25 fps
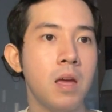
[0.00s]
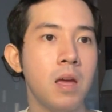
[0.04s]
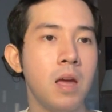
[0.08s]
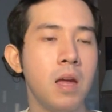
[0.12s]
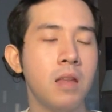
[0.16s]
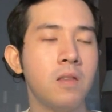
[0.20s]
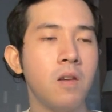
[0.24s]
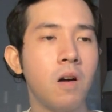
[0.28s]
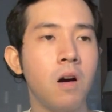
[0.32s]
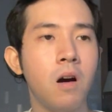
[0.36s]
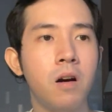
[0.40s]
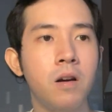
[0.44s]

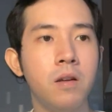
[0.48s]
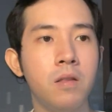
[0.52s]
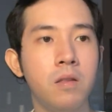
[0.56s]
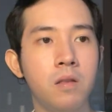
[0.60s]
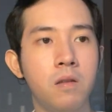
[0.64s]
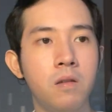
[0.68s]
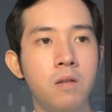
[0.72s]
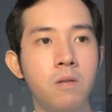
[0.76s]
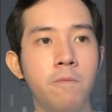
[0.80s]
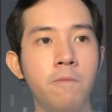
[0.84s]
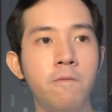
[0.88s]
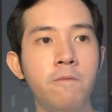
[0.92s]
it's hard
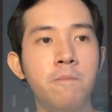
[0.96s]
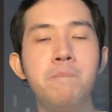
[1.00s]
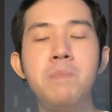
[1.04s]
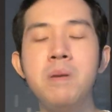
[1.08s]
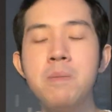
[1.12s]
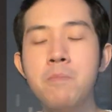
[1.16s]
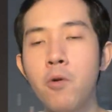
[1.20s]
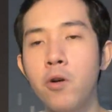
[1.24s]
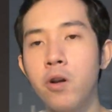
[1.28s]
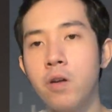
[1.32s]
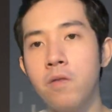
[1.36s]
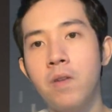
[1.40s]
to be
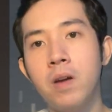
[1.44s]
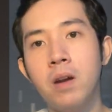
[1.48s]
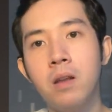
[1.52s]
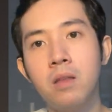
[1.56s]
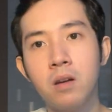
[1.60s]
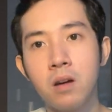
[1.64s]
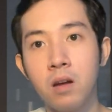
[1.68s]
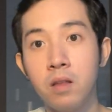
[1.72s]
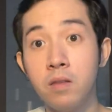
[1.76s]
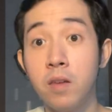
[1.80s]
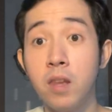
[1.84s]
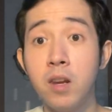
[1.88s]
motivated
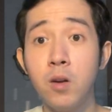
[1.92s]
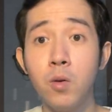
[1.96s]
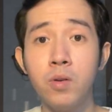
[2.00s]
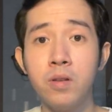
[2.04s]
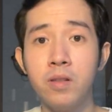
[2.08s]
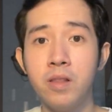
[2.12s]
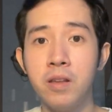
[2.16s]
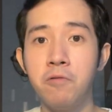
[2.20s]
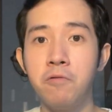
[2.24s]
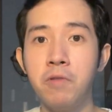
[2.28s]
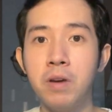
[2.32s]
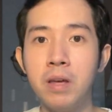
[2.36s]
to
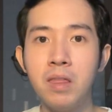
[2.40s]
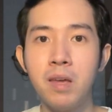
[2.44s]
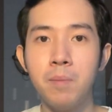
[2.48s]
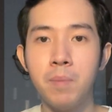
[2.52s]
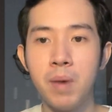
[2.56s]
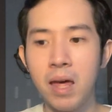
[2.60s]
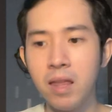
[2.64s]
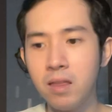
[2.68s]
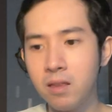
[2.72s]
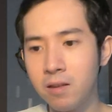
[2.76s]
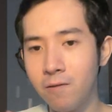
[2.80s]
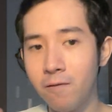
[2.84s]
continuously read them
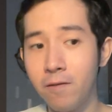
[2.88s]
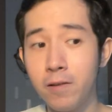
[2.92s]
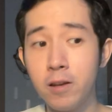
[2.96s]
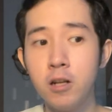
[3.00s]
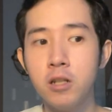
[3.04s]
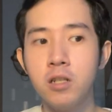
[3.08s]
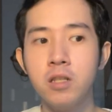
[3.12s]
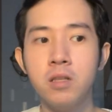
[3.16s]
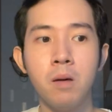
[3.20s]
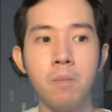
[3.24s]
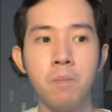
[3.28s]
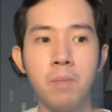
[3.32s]
and to
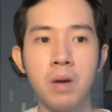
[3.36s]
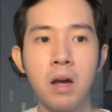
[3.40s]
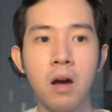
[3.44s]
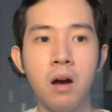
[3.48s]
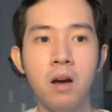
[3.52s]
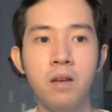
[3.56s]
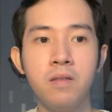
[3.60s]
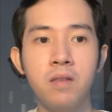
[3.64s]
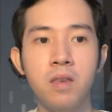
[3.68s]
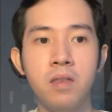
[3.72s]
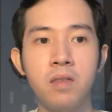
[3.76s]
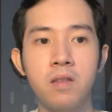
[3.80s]
finish them,
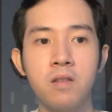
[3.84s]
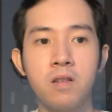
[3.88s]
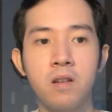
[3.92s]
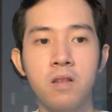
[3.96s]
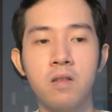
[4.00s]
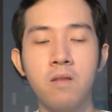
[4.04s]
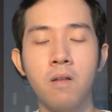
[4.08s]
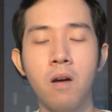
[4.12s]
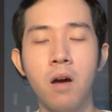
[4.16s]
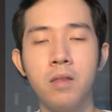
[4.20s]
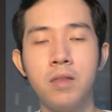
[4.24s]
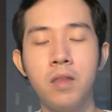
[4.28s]
because it's
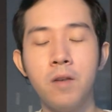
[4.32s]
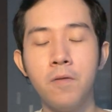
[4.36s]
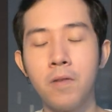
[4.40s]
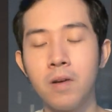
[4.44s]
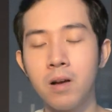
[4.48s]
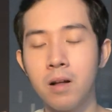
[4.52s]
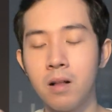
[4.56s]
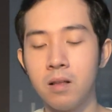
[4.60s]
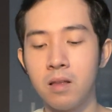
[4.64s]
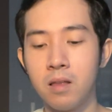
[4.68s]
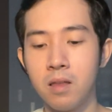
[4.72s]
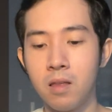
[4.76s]
just a
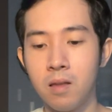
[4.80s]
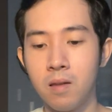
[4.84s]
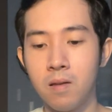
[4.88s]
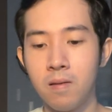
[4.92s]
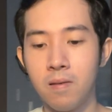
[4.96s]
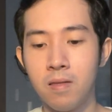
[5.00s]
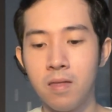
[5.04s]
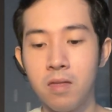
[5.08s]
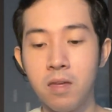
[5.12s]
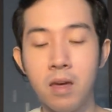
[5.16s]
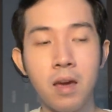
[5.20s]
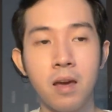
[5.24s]
difficult
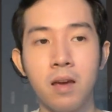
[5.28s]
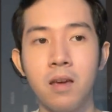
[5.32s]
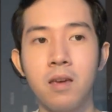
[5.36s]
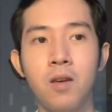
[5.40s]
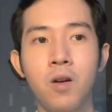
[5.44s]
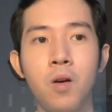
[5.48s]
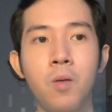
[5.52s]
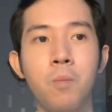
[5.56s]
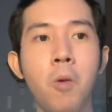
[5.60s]
thing.